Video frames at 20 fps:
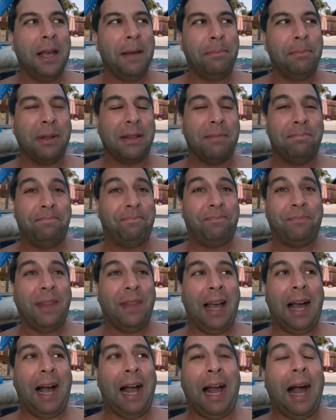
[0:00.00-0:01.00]
but
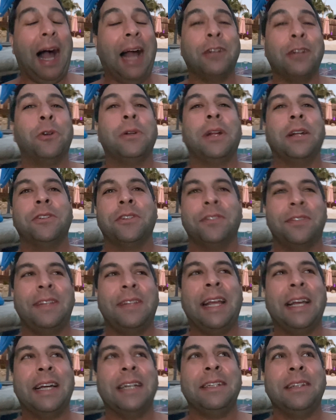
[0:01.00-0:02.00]
I, I don't
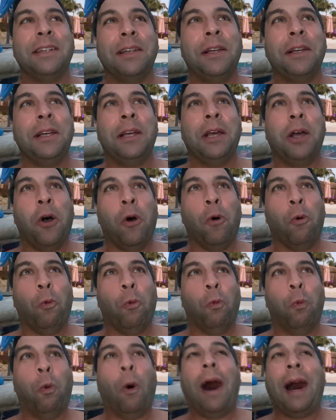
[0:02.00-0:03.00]
understand
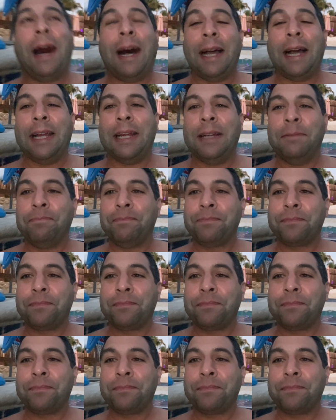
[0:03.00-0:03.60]
why